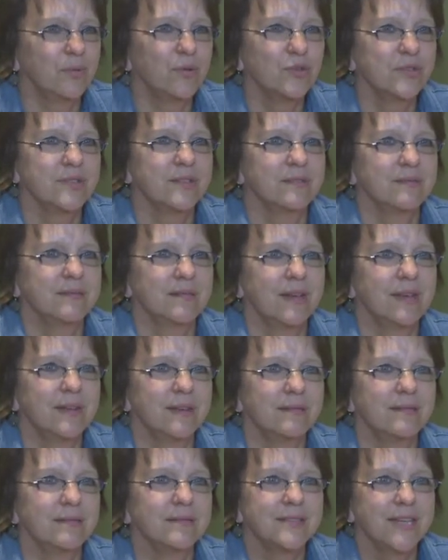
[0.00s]
person
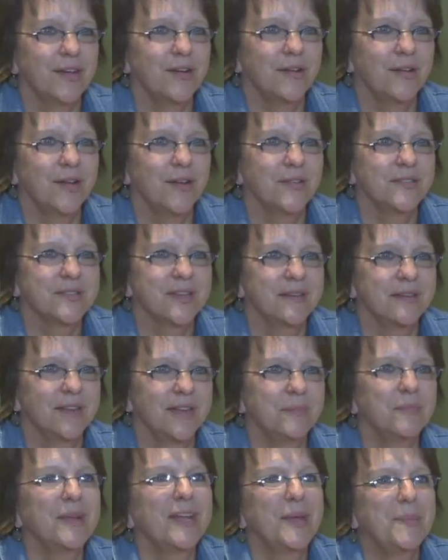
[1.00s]
on Saturday or
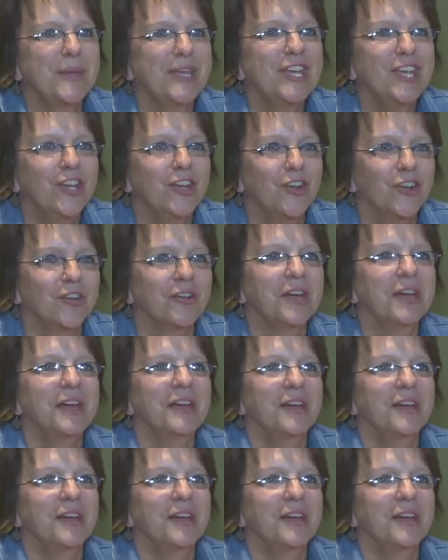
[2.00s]
Sunday, but I'm here